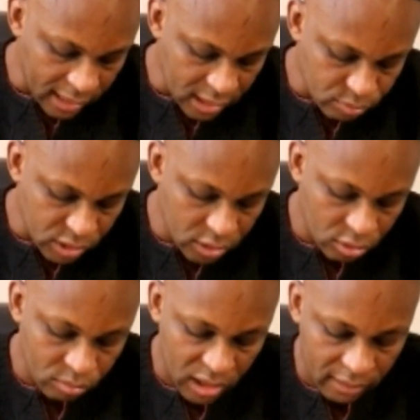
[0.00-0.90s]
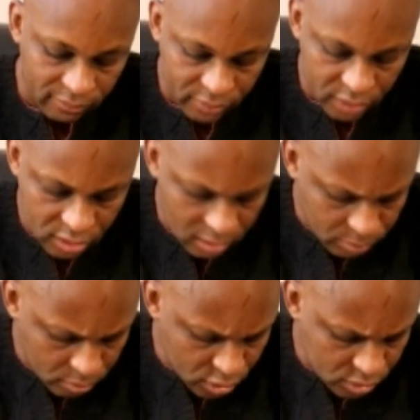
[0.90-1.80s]
Let me, on behalf of the
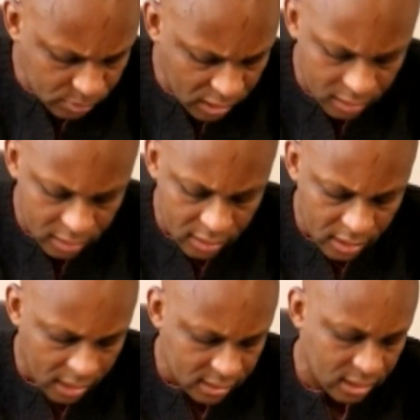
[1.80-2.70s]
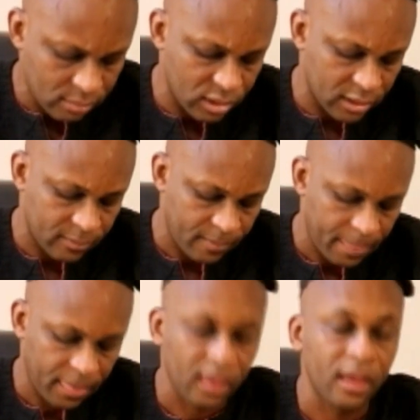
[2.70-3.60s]
Jirapa Municipal Assembly
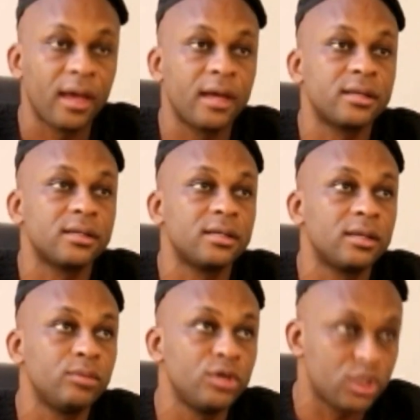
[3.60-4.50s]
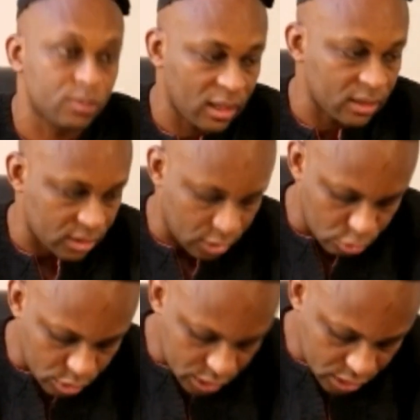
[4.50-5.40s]
and the Municipal
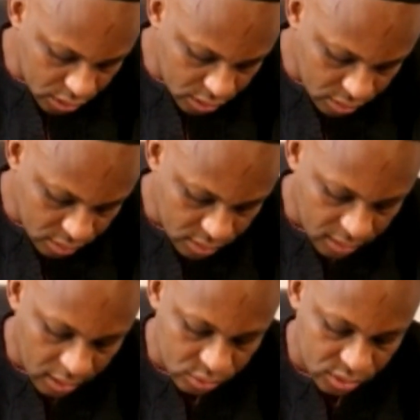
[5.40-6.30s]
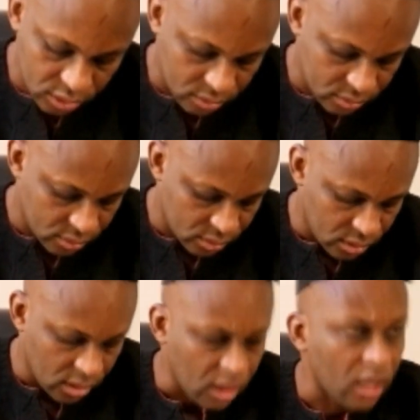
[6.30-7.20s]
Security Council,
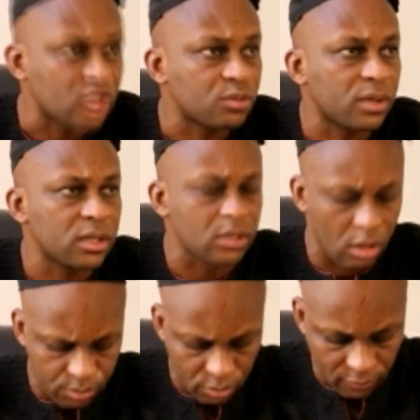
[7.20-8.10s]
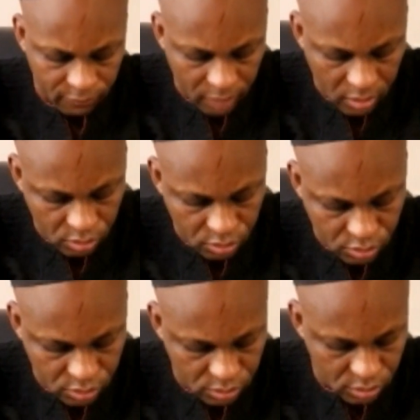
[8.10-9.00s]
express our
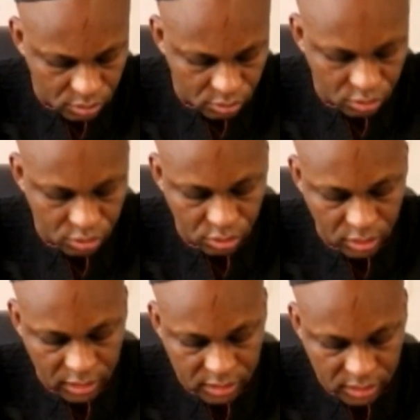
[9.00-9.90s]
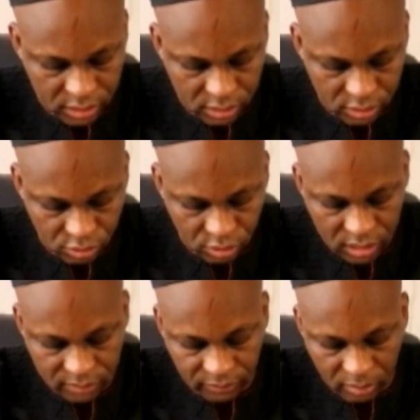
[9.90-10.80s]
profound condolences to
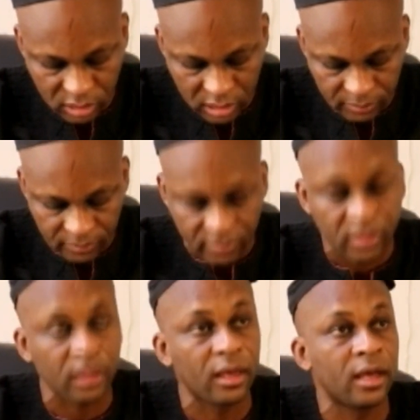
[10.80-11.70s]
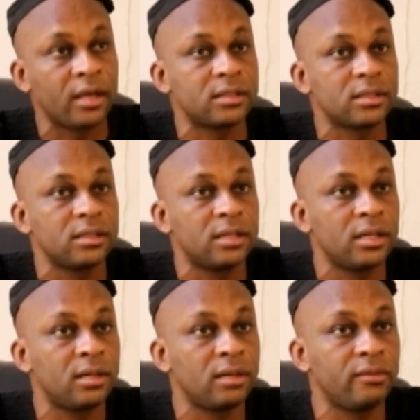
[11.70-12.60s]
his family and
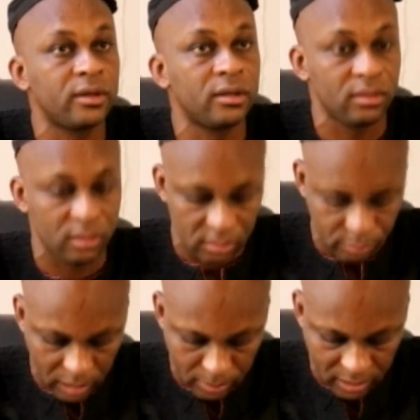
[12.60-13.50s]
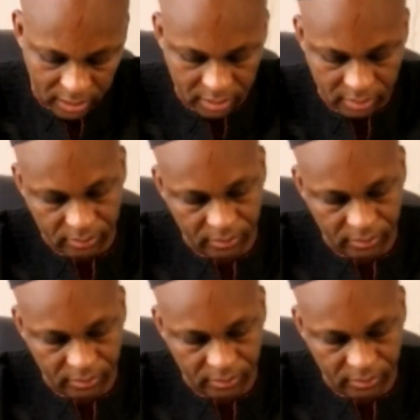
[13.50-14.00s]
the grieving public.